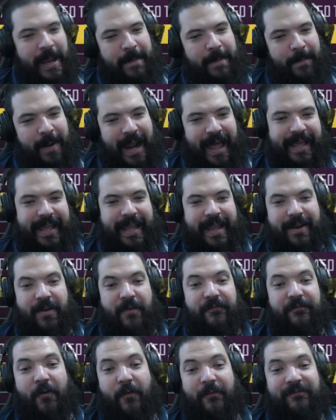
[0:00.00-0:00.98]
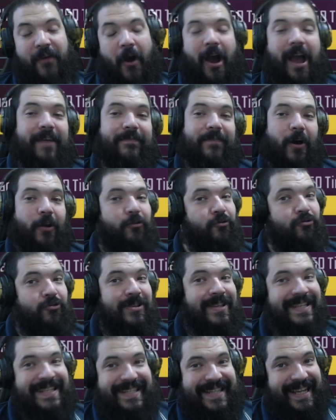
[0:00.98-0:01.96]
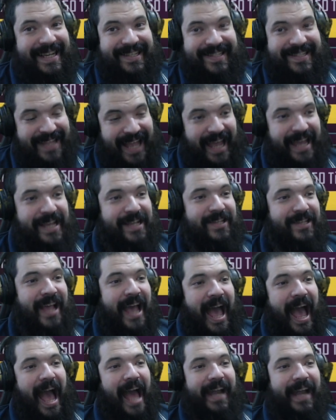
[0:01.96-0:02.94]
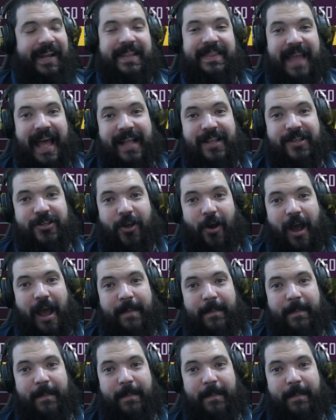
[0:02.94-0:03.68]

playing for 506 days, and in that time